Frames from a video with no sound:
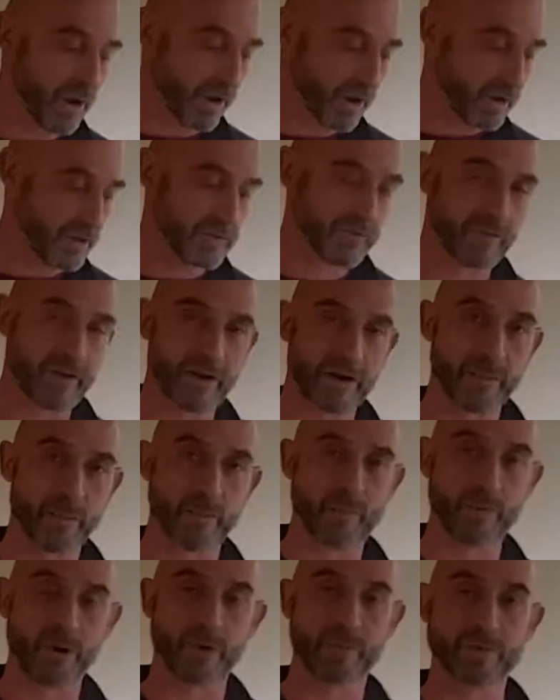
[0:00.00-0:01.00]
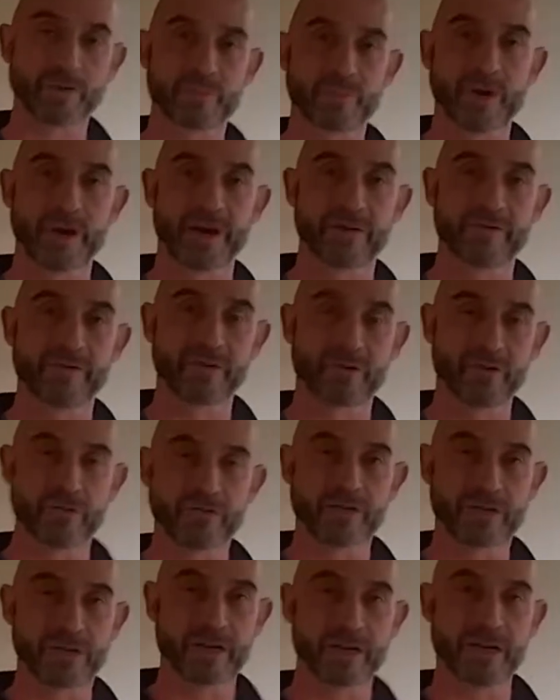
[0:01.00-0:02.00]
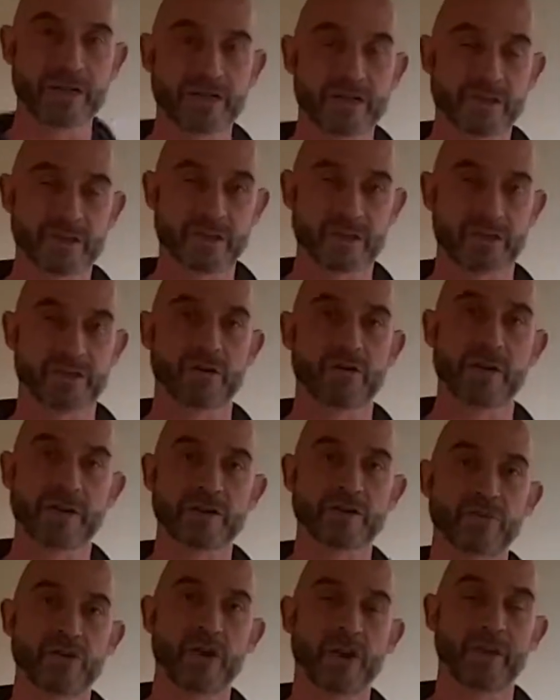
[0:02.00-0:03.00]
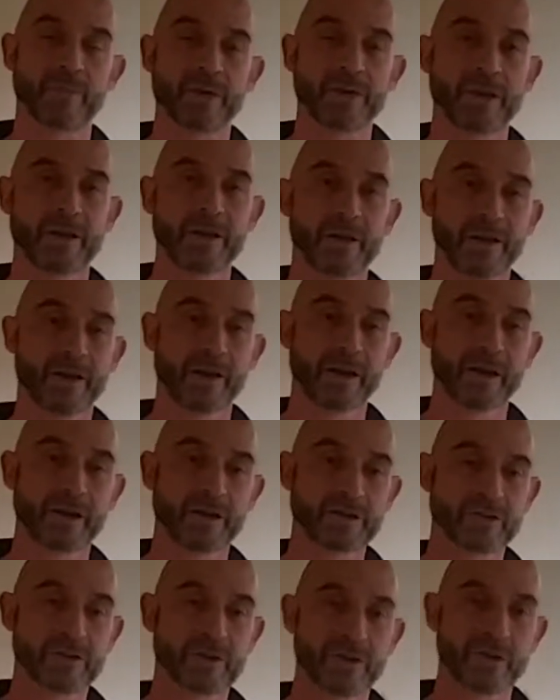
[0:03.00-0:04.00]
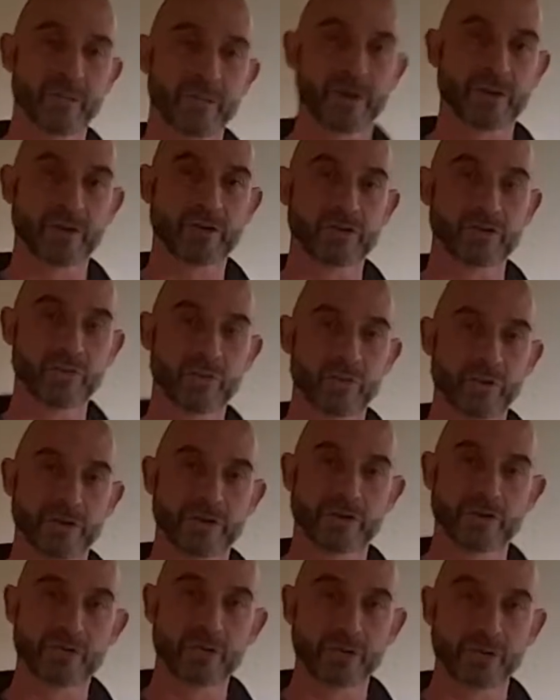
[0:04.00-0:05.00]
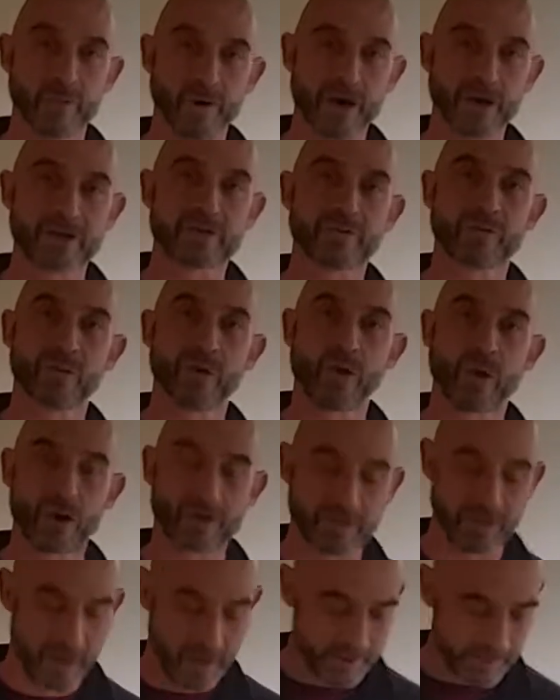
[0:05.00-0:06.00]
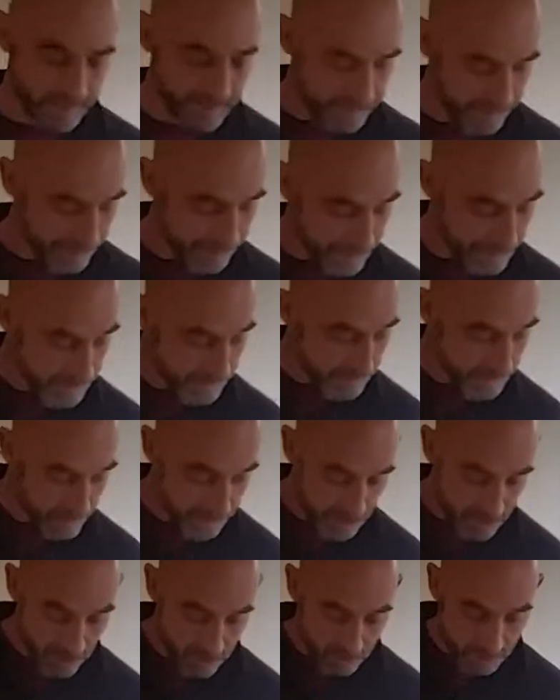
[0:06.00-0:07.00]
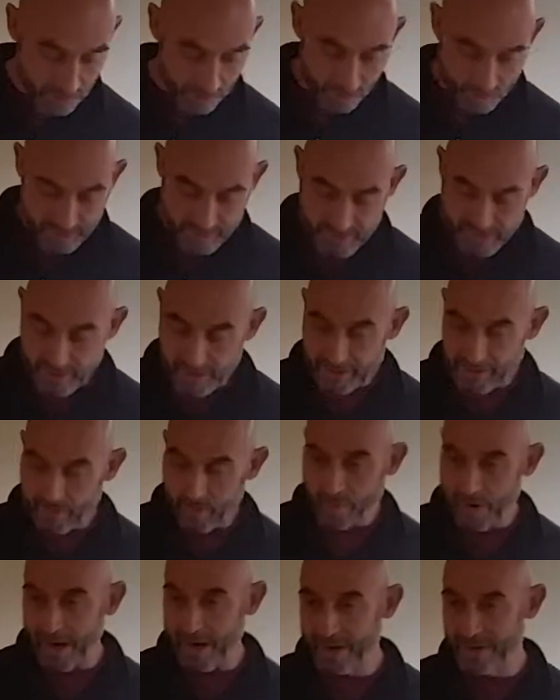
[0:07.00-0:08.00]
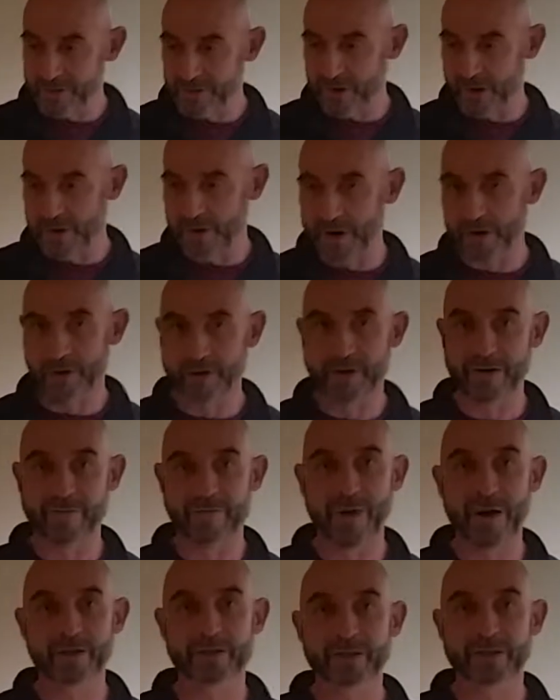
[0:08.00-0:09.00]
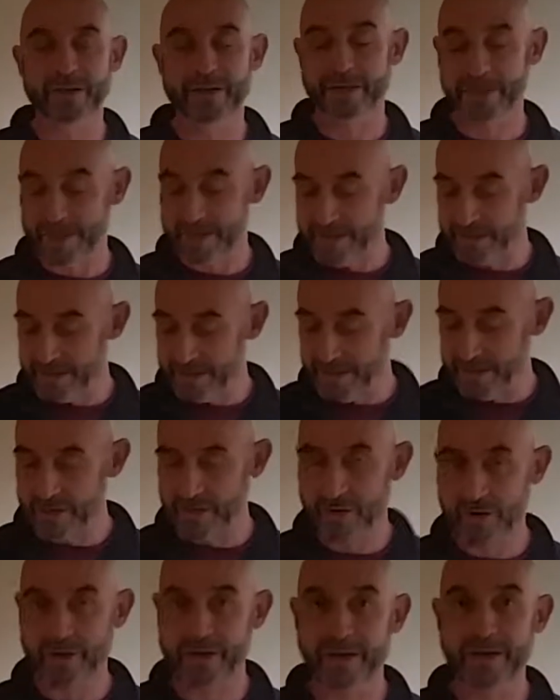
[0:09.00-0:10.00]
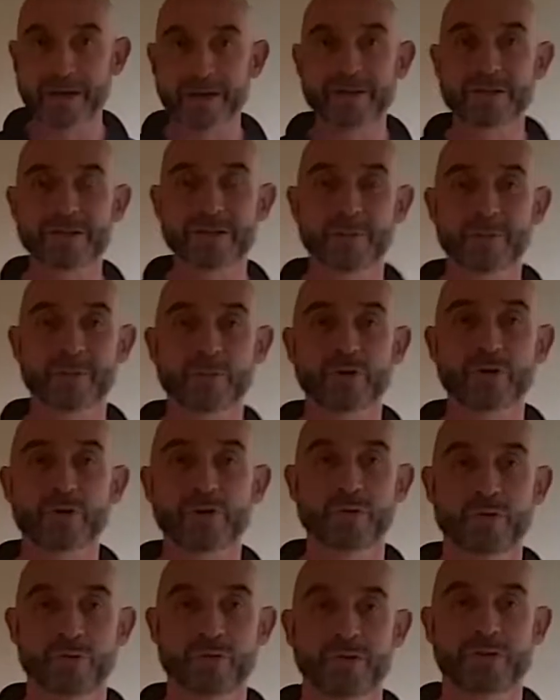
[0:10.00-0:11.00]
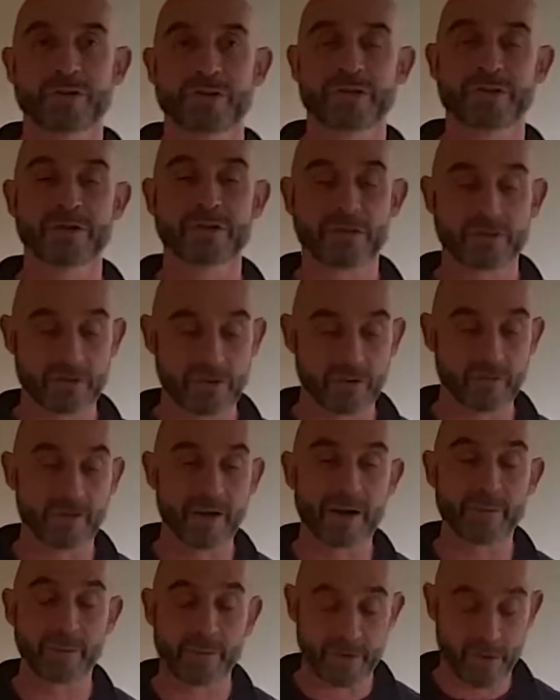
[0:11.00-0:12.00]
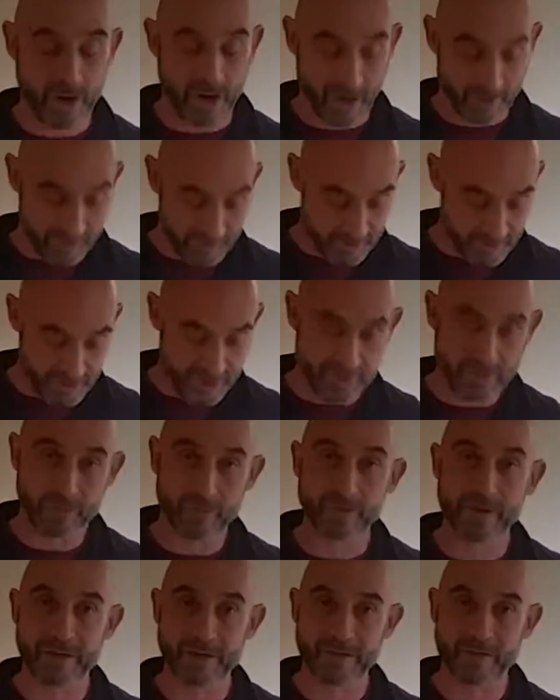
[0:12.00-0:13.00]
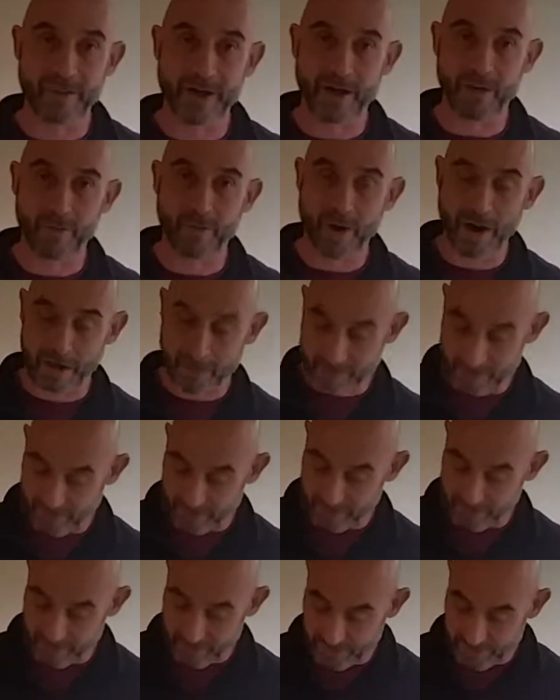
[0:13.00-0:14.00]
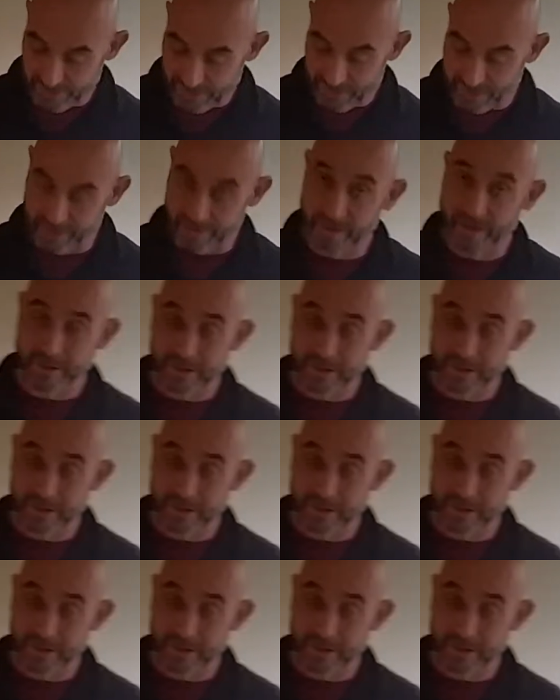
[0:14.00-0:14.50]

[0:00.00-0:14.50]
it's very purpose made for doing skis. It does a great job, and it's going to be a tool in your toolbox for a long time. Once you got the wax on there and you melt it into the ski, you're going to need some tools to scrape it off, because you don't leave that wax on your ski,